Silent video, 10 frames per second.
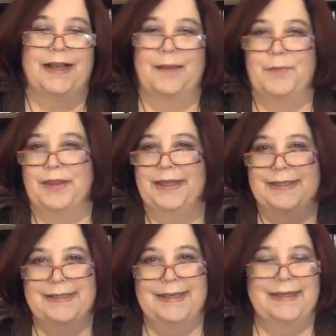I put
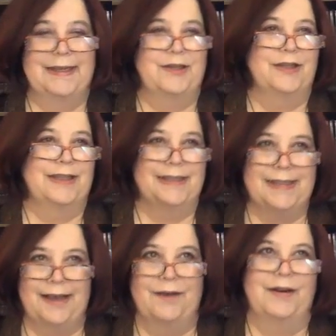things in, I took
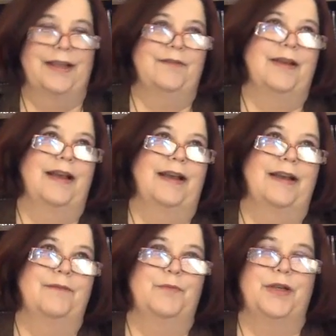things out, I
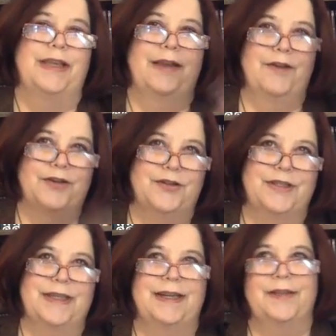put
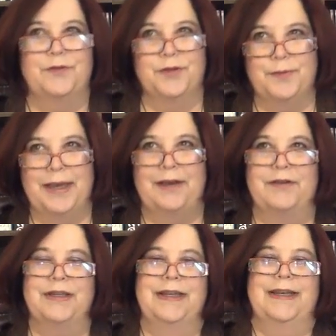characters in, I threw them out.